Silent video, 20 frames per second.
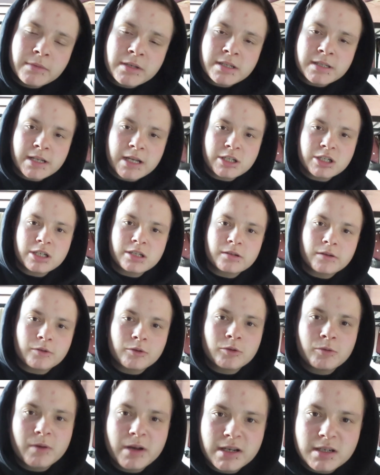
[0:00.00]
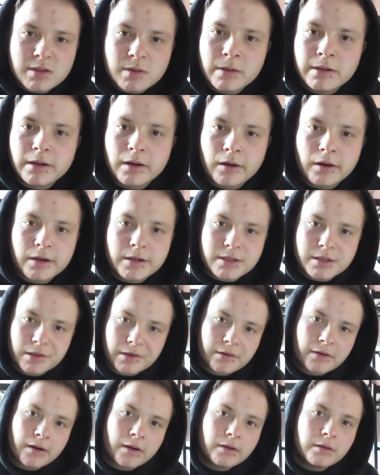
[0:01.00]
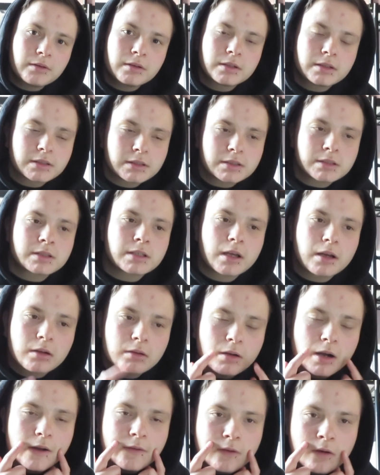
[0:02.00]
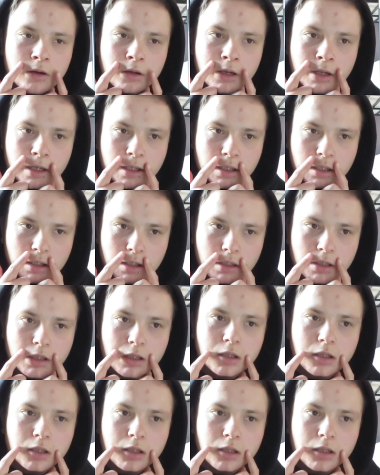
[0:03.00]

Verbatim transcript: Mustaches are always quite hard to grow, so I've got like